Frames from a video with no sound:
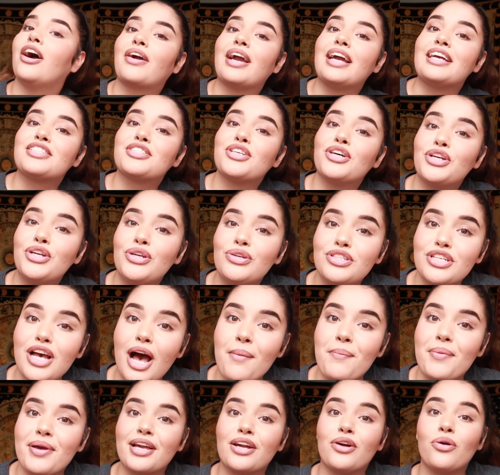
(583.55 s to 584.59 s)
Okay, so new
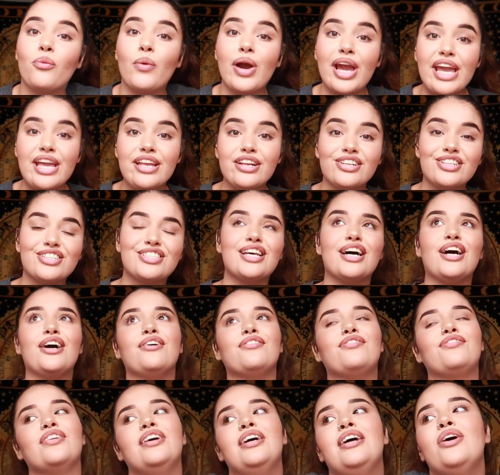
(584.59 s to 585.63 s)
topic, weighing
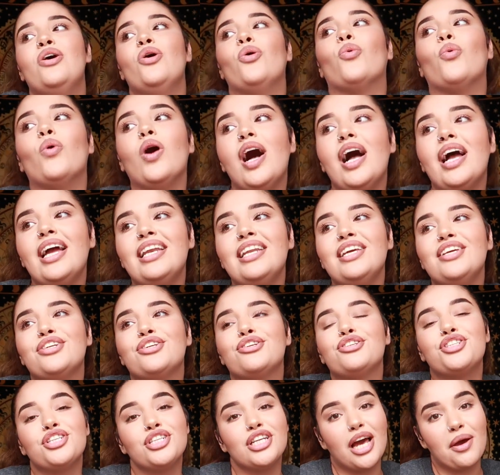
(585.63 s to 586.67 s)
yourself. One,
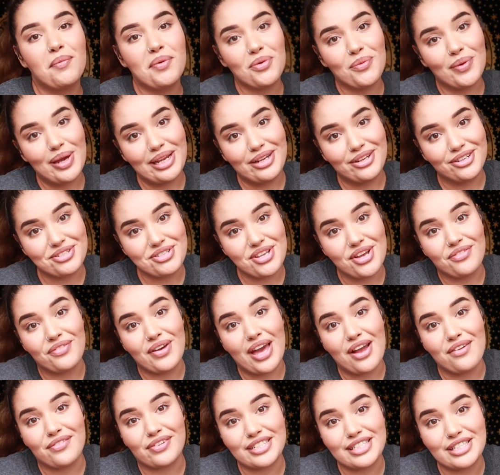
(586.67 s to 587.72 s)
you should not be weighing yourself
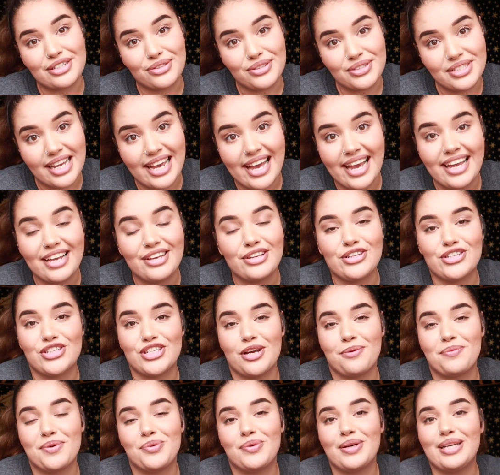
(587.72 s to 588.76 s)
every single day. You should
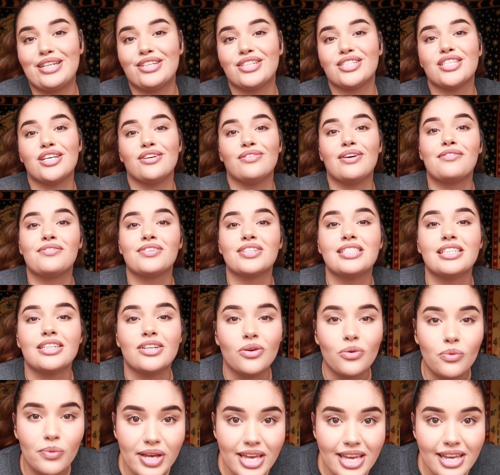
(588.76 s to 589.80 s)
not be weighing yourself every
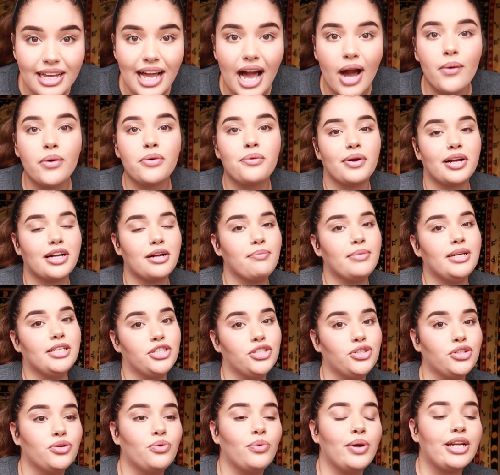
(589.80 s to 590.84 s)
single week. I would recommend
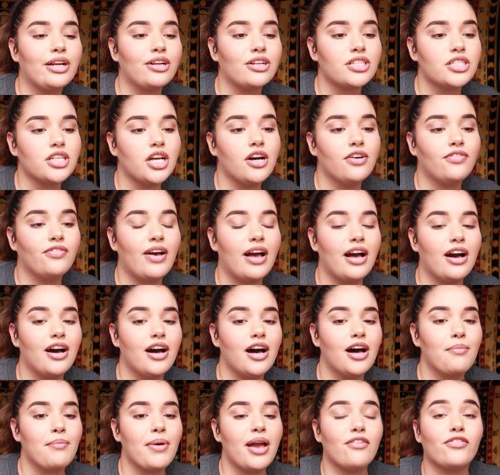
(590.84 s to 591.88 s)
you to weigh yourself
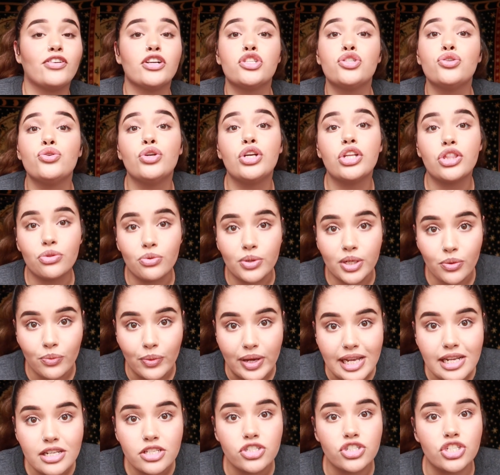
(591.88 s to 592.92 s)
every 2 to 3
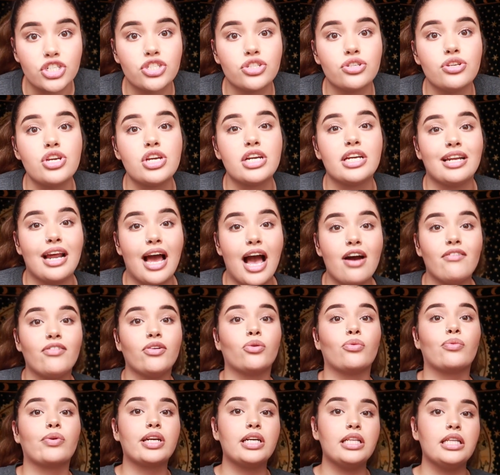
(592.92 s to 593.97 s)
weeks, just so you can have
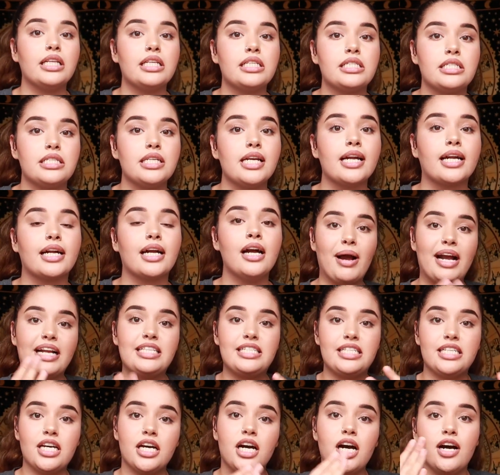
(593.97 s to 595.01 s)
a realistic
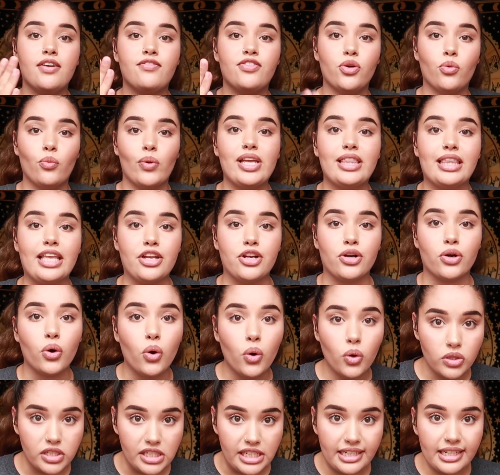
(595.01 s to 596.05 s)
idea of the weight that you're
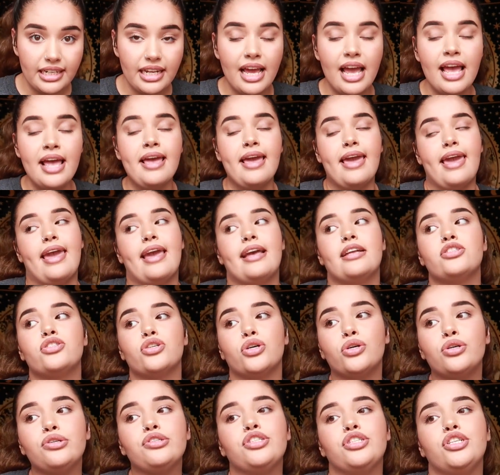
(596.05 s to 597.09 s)
holding. And
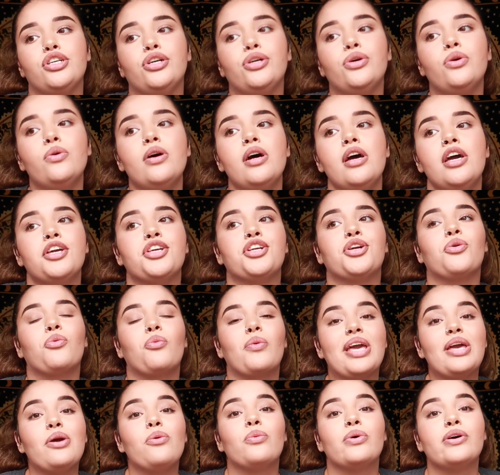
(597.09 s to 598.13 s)
also, your
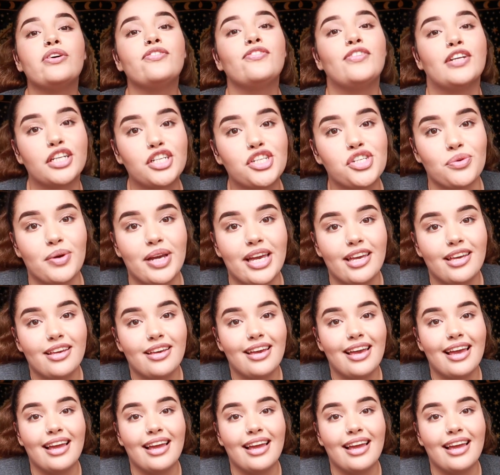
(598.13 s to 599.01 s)
weight will fluctuate.